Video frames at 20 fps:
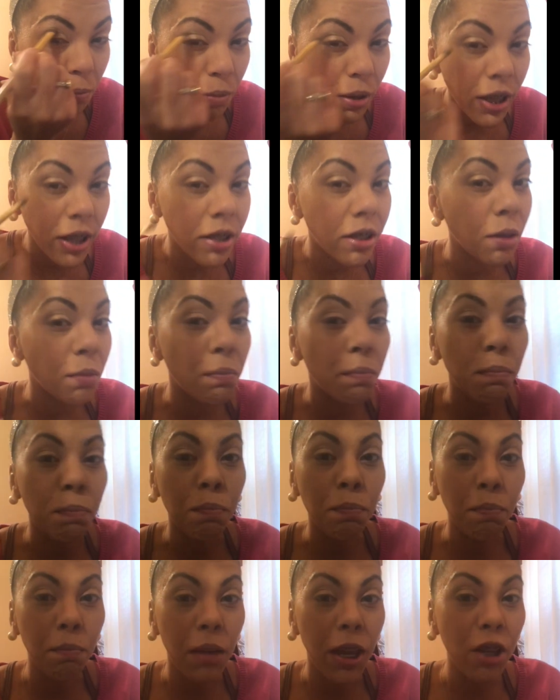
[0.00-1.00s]
is a
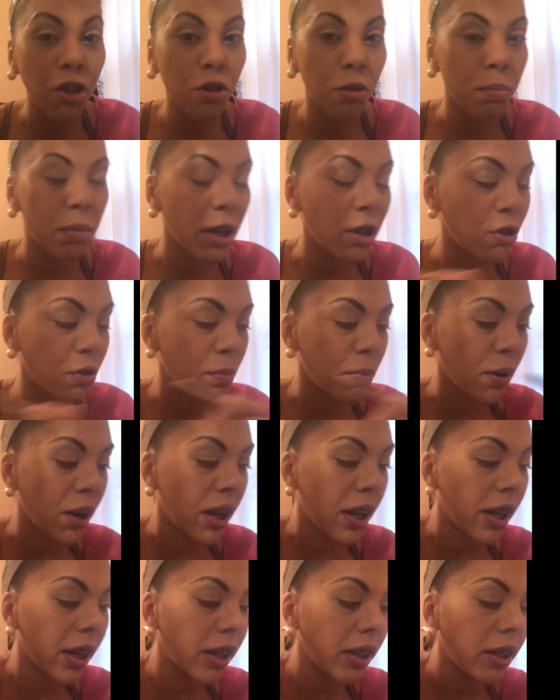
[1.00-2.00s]
major, major
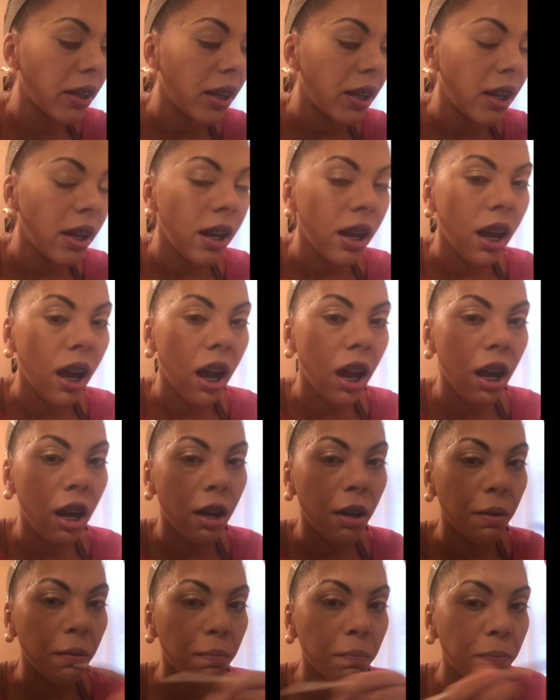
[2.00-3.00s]
brand.
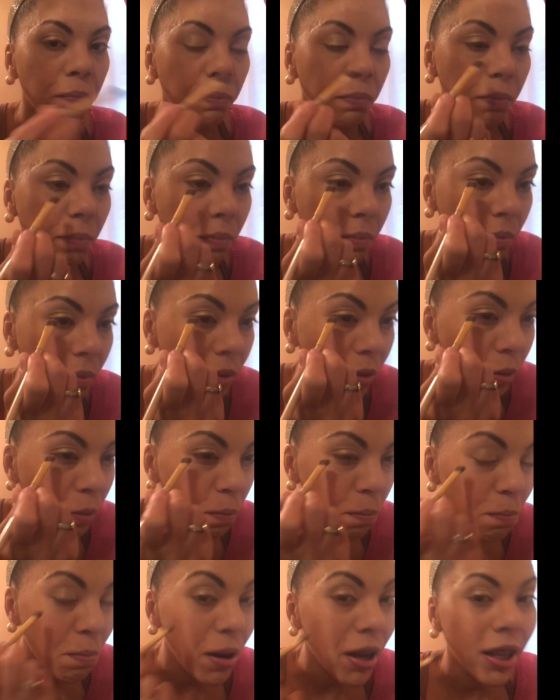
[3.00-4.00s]

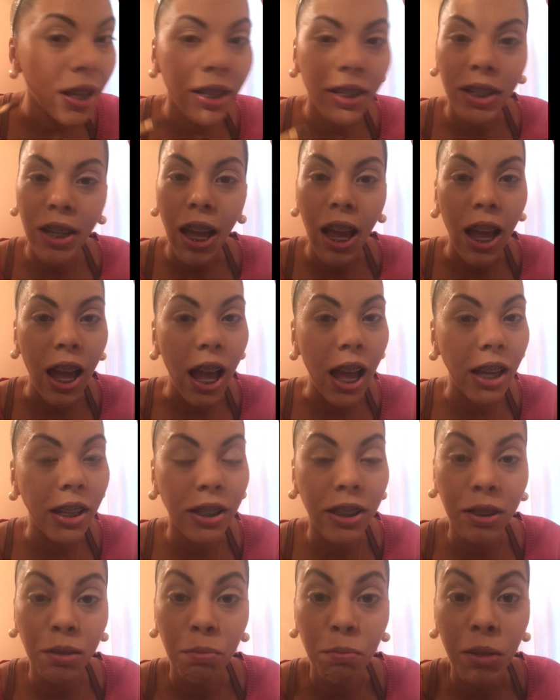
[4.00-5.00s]
But
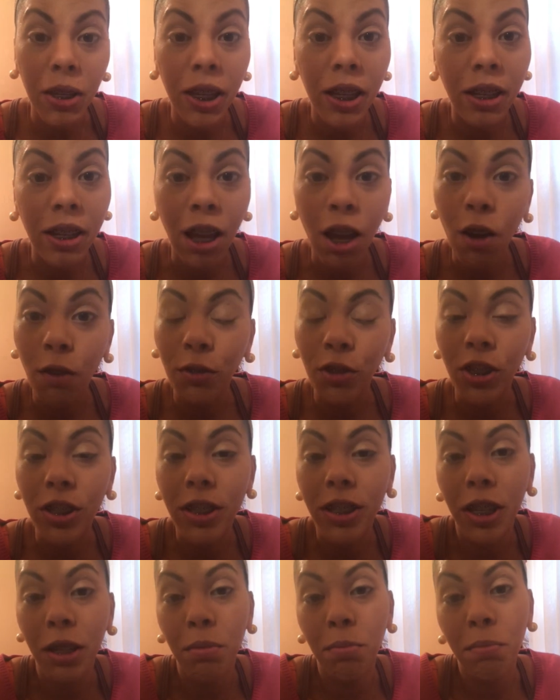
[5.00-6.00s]
me and e.l.f.
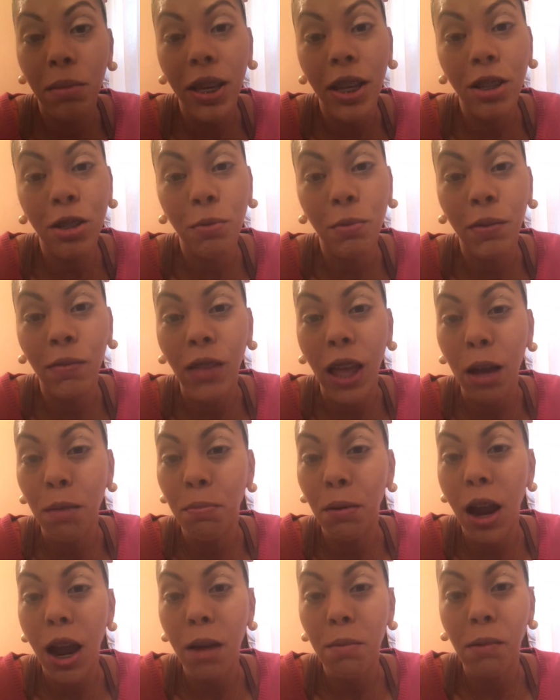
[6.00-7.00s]
just didn't mix with
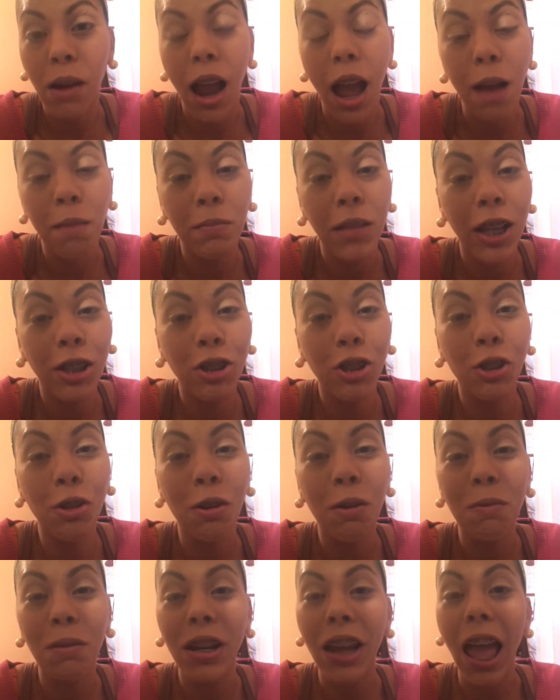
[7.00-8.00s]
that primer. I'm not
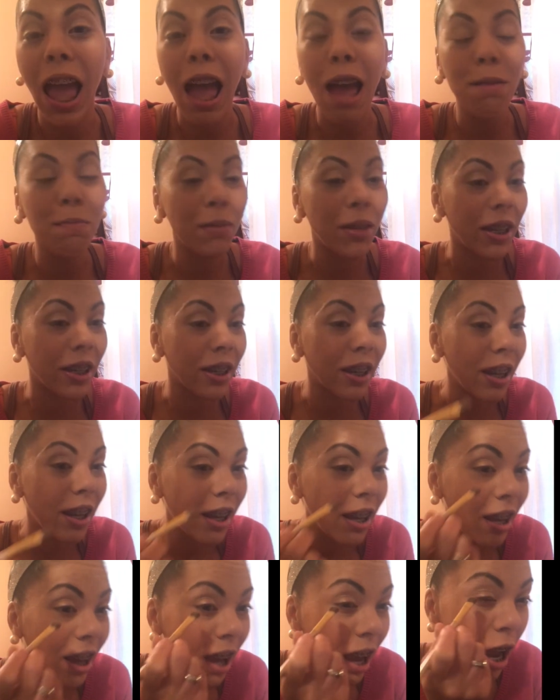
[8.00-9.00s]
sure what happened.
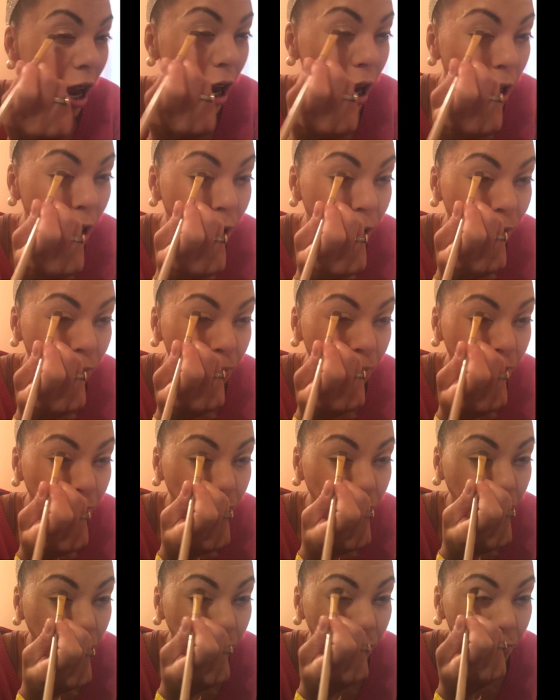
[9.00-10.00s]
You